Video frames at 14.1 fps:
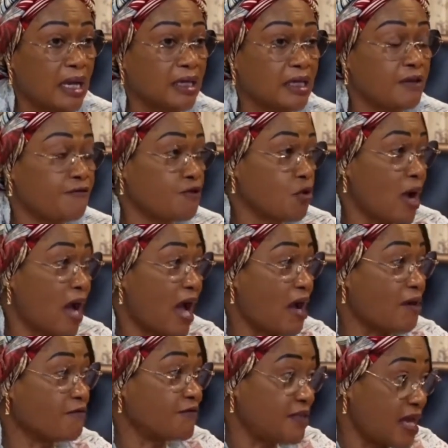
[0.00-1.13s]
if you
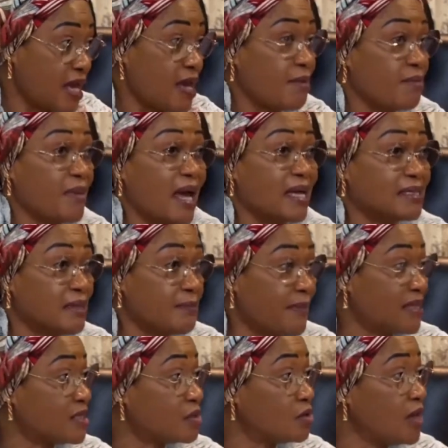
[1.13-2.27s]
have them at a
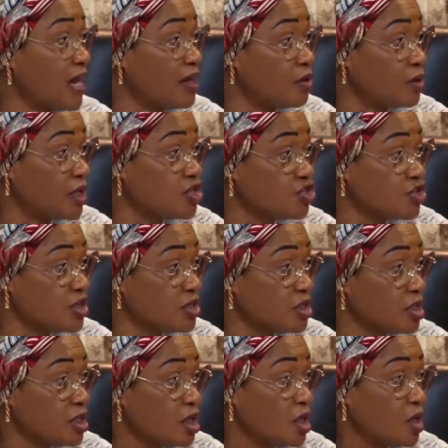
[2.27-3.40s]
particular location,
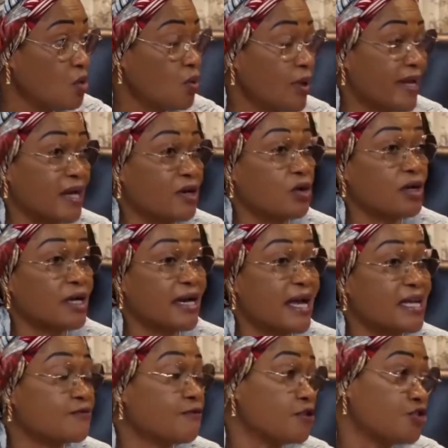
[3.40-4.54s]
we can
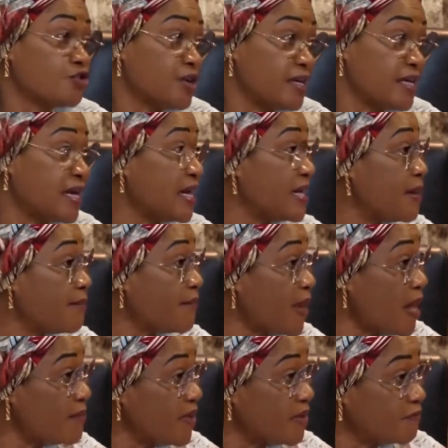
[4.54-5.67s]
organize for training and
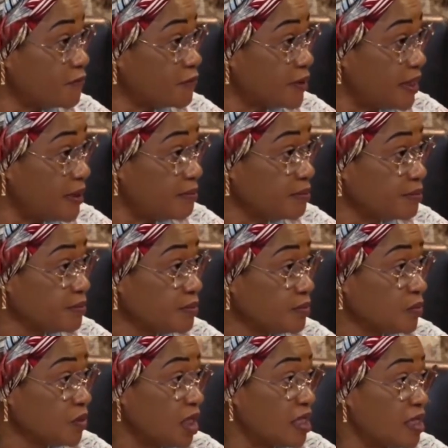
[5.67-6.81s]
empowerment for them.
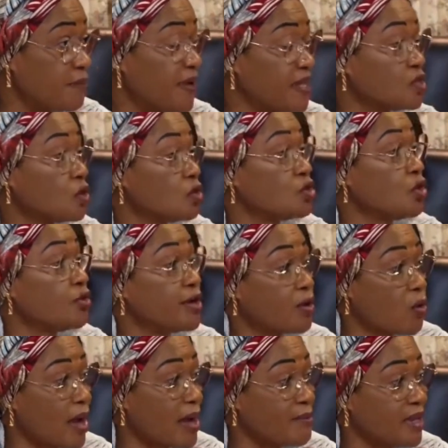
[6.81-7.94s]
It depends on your
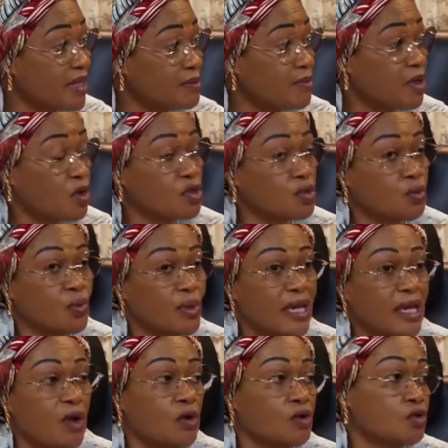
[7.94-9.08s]
requirement, because
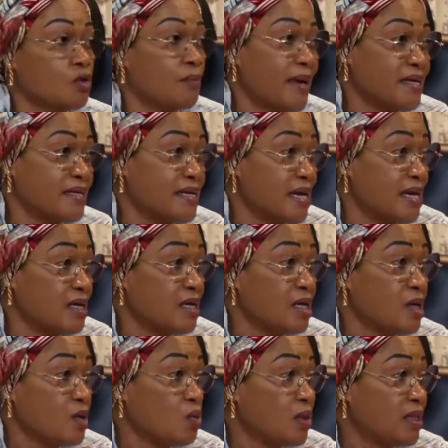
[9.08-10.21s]
we also partner
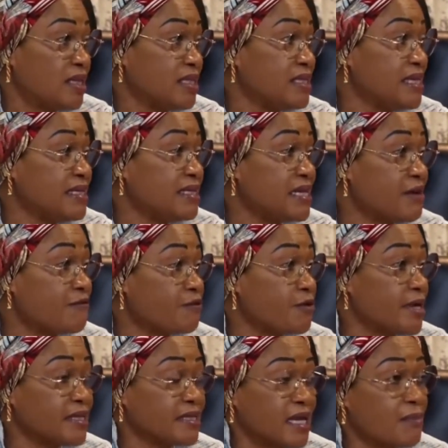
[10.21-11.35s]
with NIDA, for
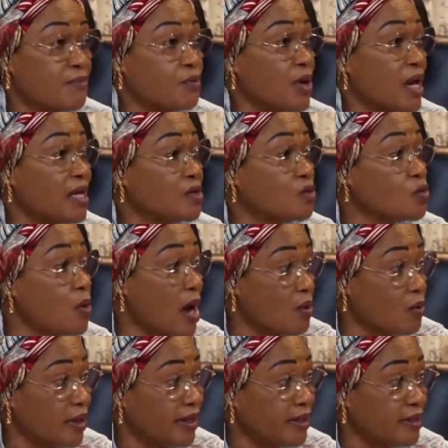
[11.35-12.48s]
example, and
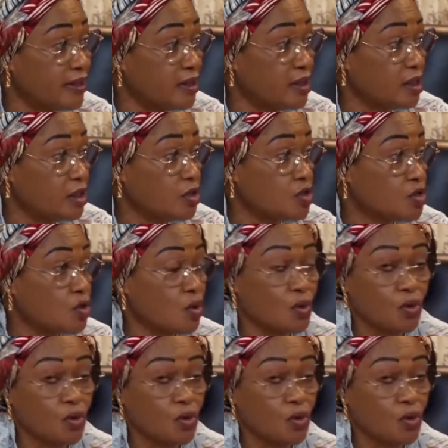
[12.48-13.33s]
Huawei. So